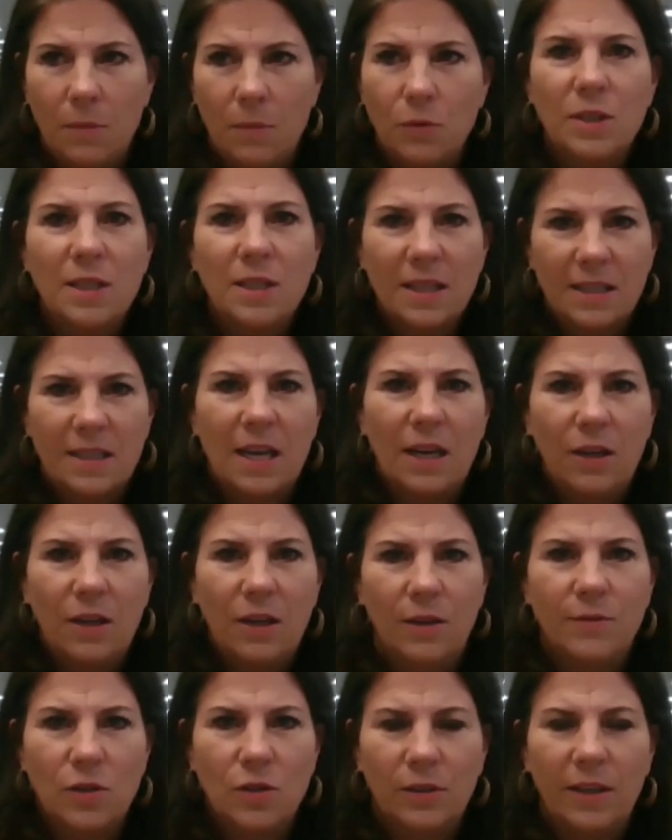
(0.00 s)
most
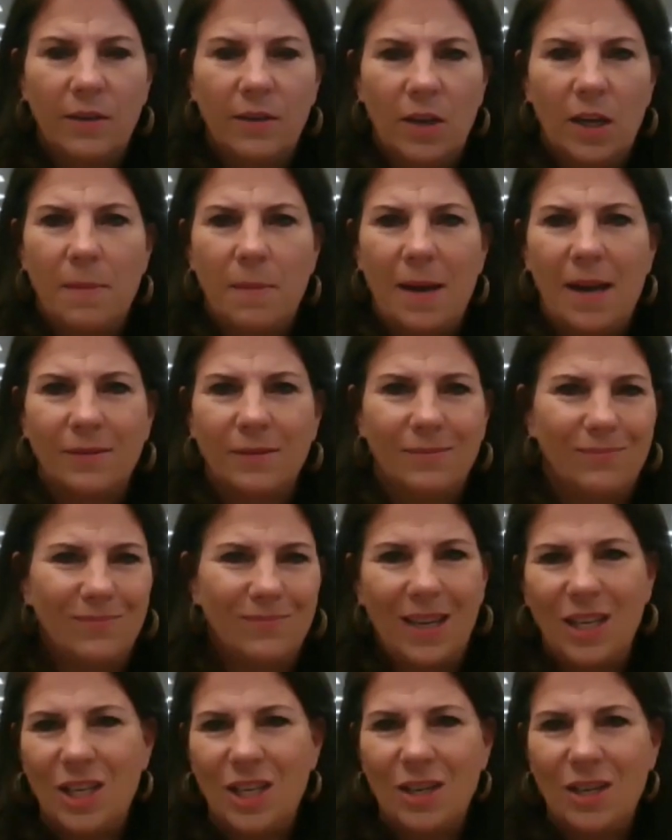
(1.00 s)
executives are living about
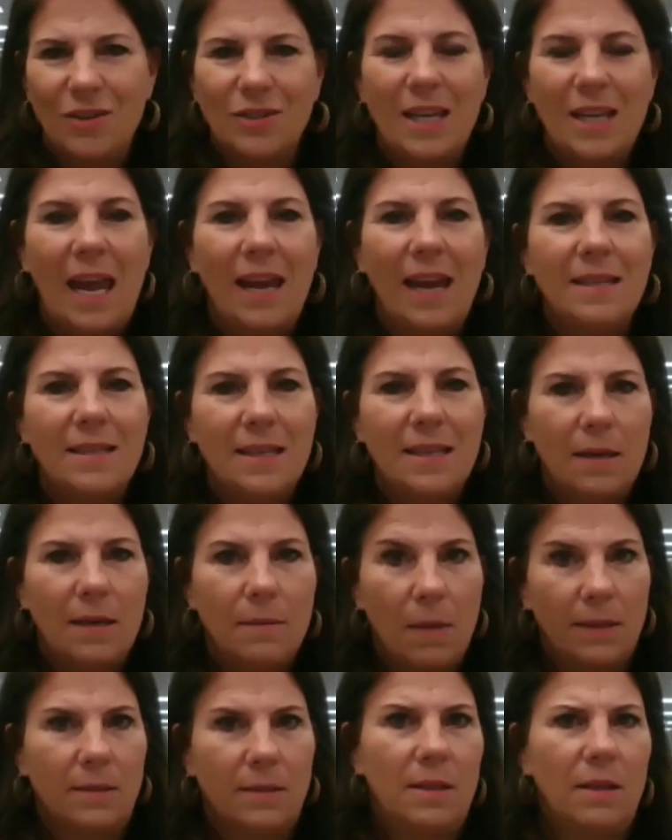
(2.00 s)
a year to
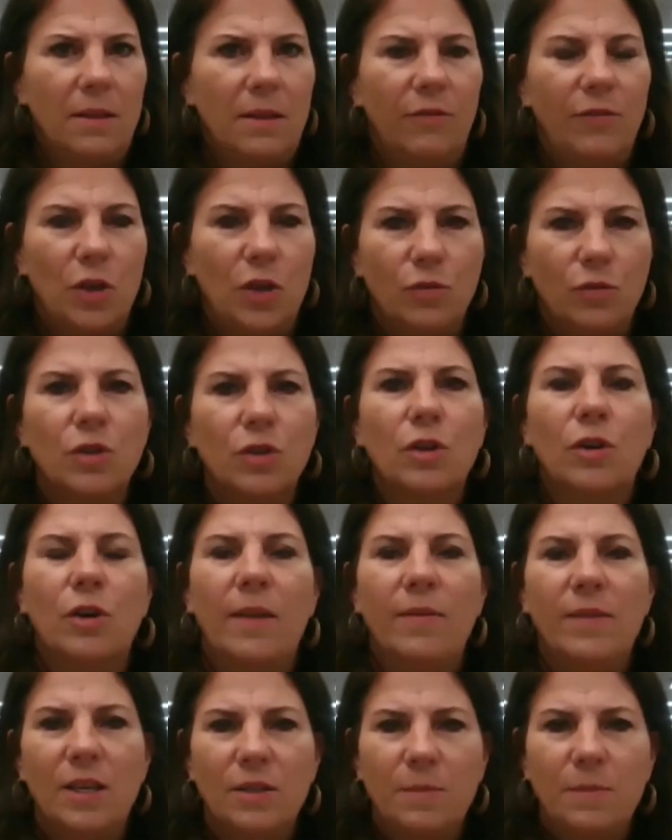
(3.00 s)
eighteen months in the
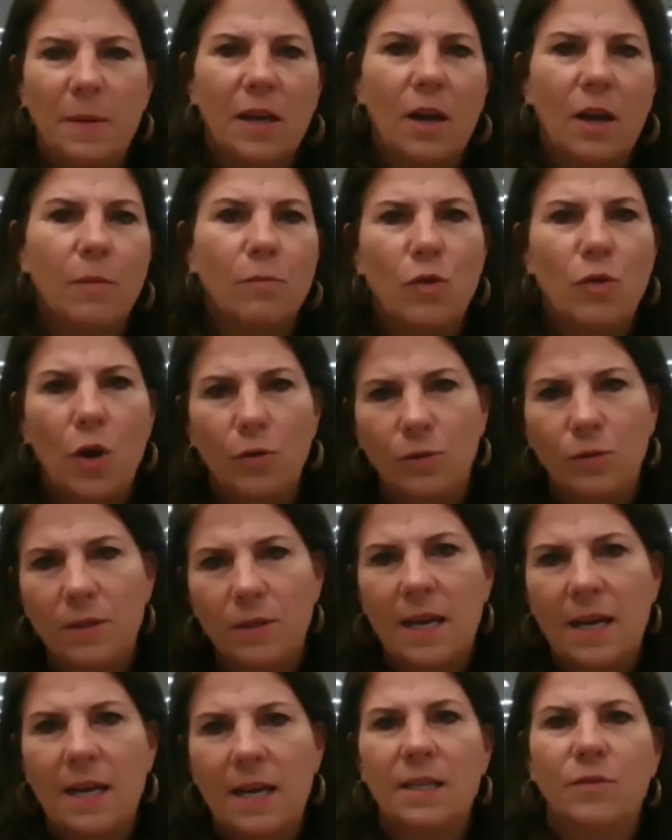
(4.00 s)
future. And these become road
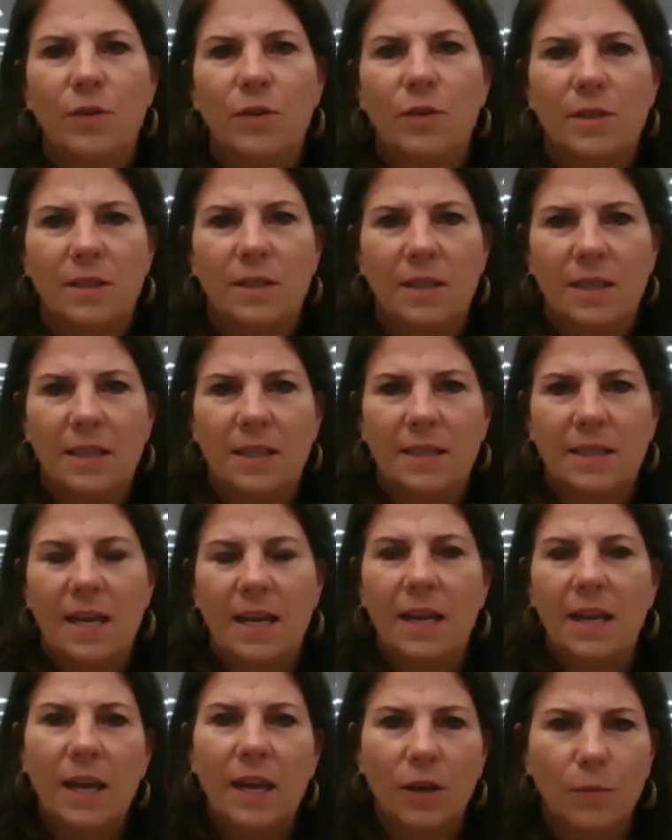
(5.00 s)
signs for us to
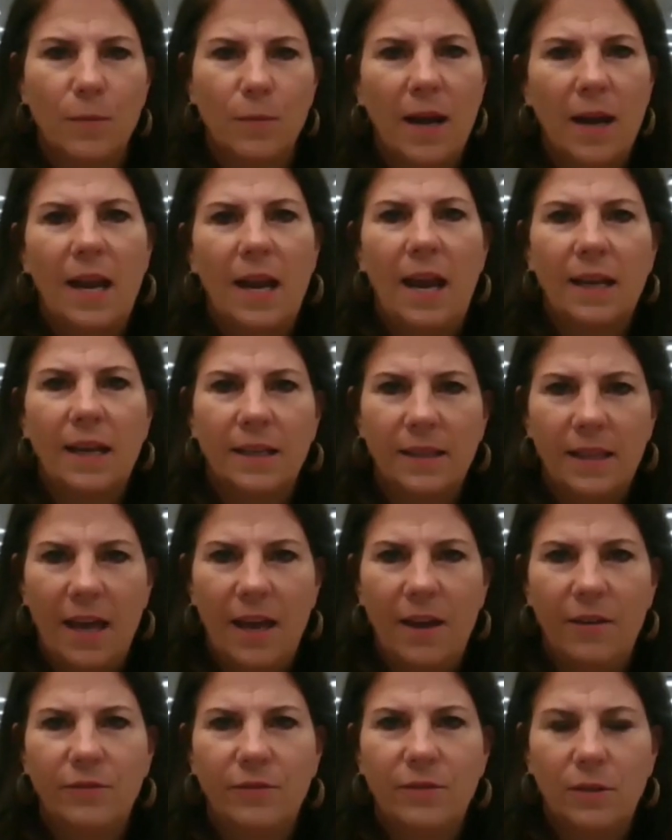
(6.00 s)
decide, hang a right, hang a
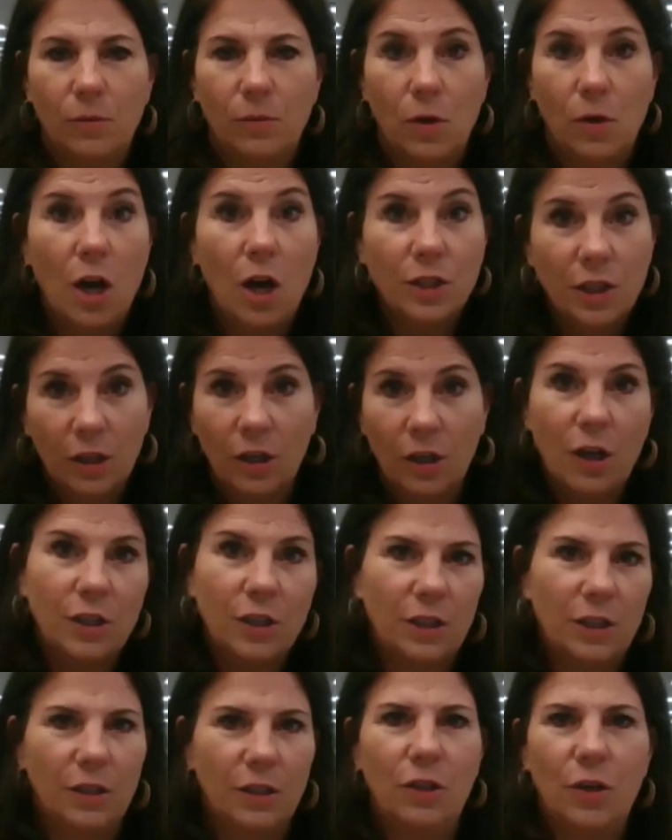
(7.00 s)
left. Oh, caution,
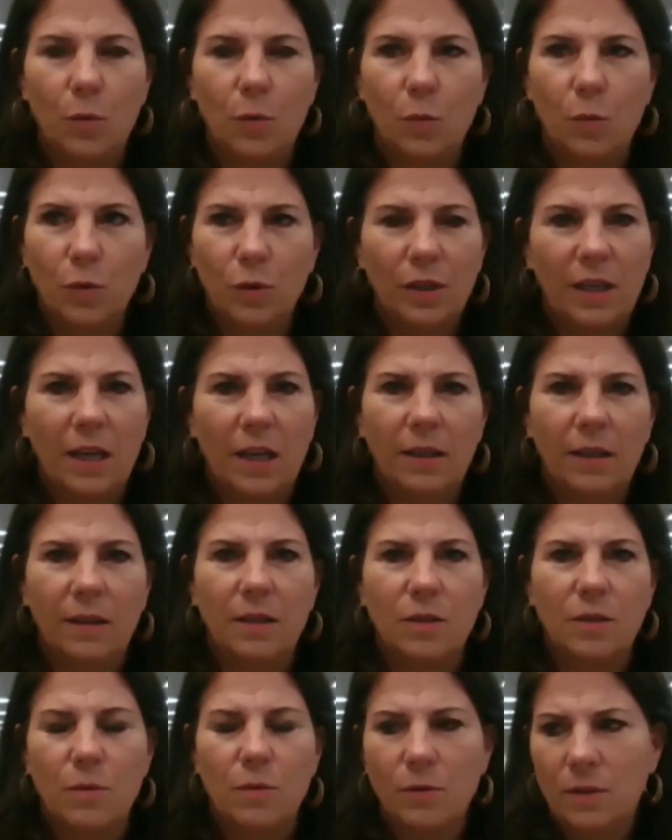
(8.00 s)
caution, you know, we're looking at
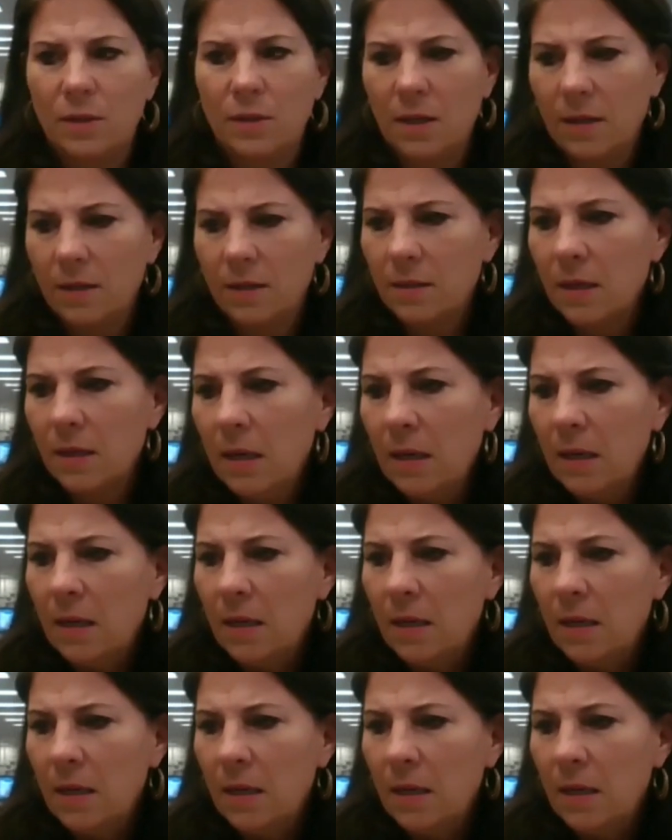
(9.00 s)
these road signs.